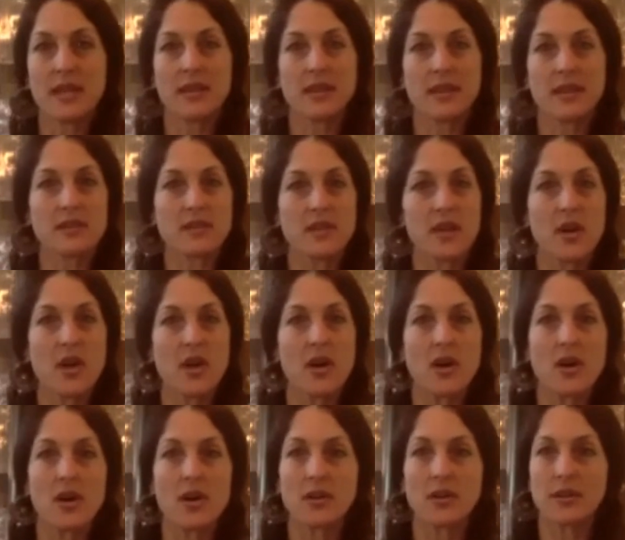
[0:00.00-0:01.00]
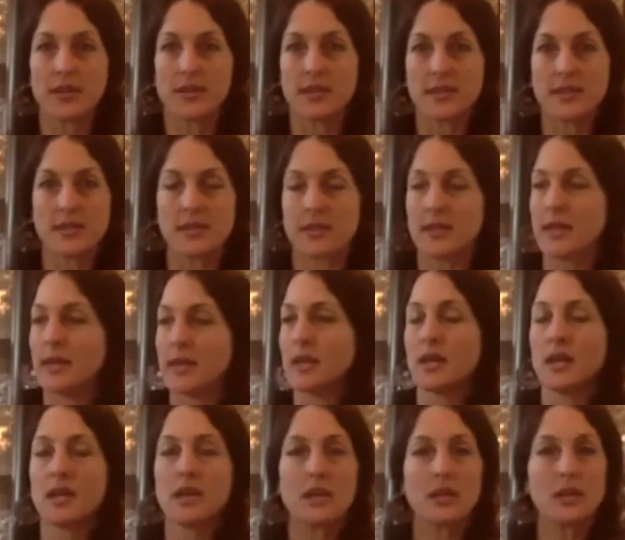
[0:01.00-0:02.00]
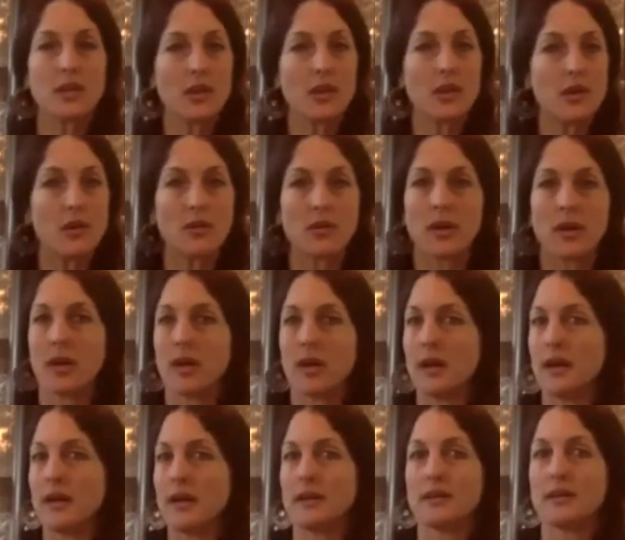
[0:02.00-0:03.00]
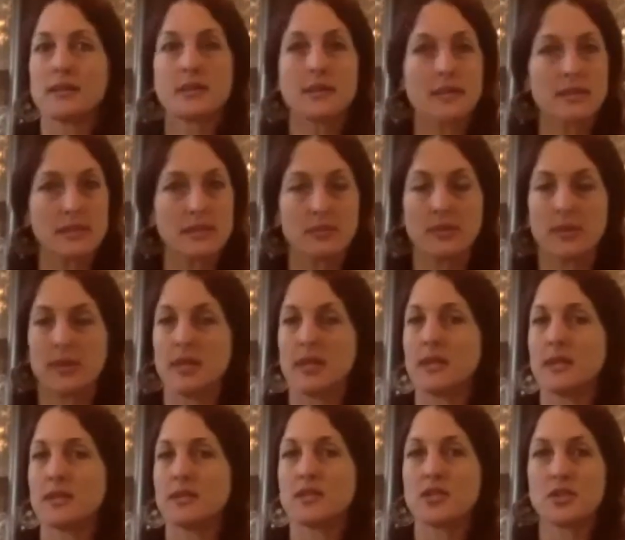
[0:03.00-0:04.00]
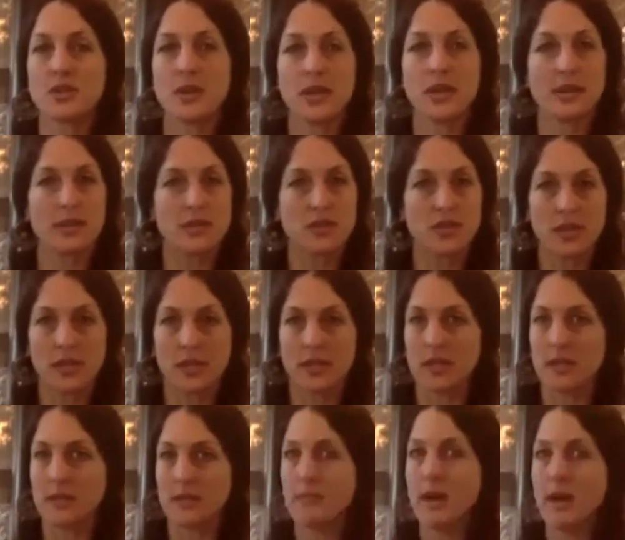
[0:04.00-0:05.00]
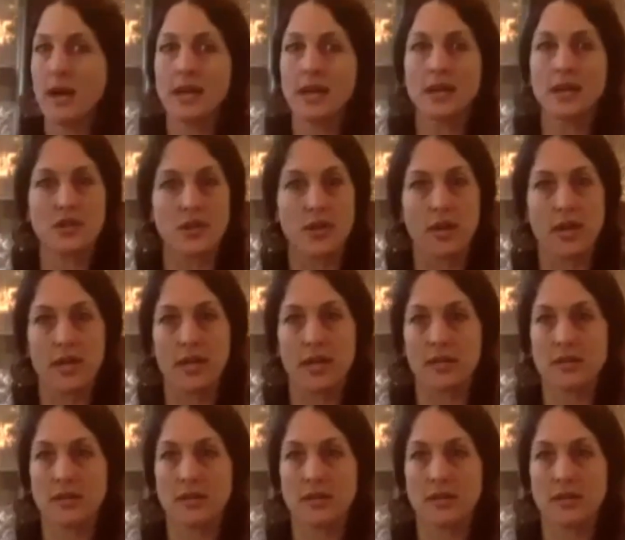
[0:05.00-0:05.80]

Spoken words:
there's all this like yoga and discipline and strength, agility, mind training.